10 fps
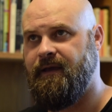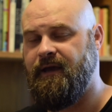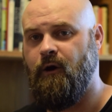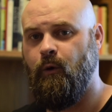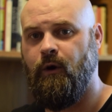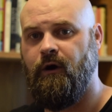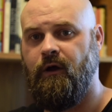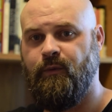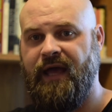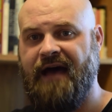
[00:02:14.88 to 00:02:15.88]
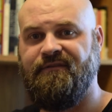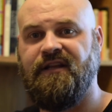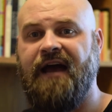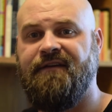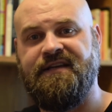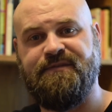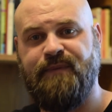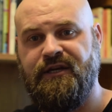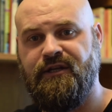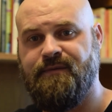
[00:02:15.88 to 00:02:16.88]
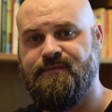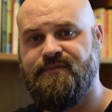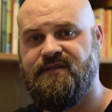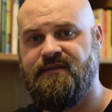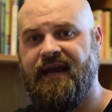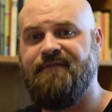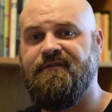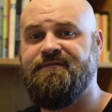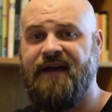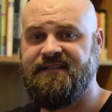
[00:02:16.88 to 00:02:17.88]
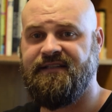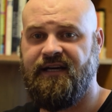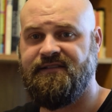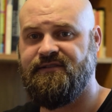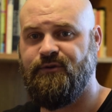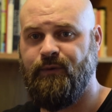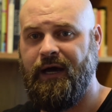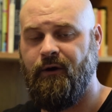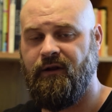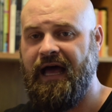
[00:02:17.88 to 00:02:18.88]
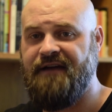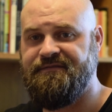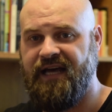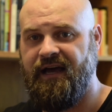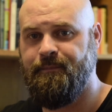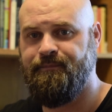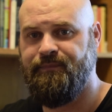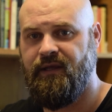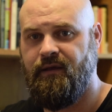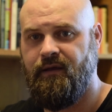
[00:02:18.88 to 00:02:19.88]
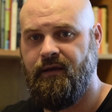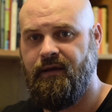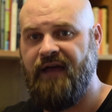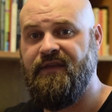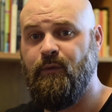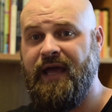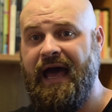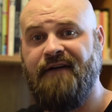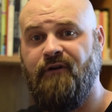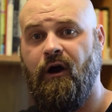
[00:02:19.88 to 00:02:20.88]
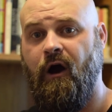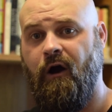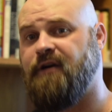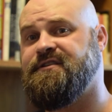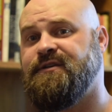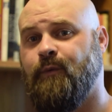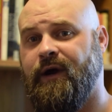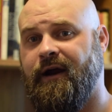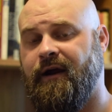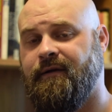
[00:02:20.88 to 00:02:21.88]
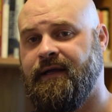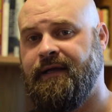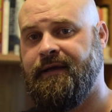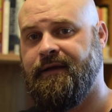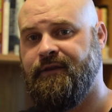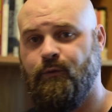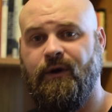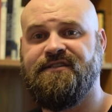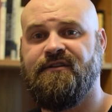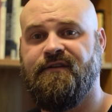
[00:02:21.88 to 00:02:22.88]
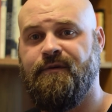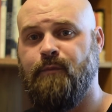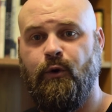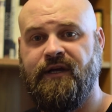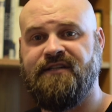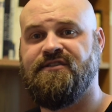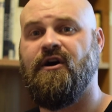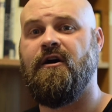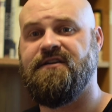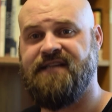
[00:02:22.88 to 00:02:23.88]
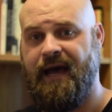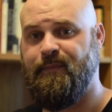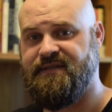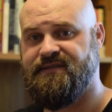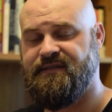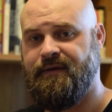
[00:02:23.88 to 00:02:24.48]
in our world, we have a lot of these pendulums that have affected us throughout our lifetime. And then we have our heart, where the rustle of the morning stars happens.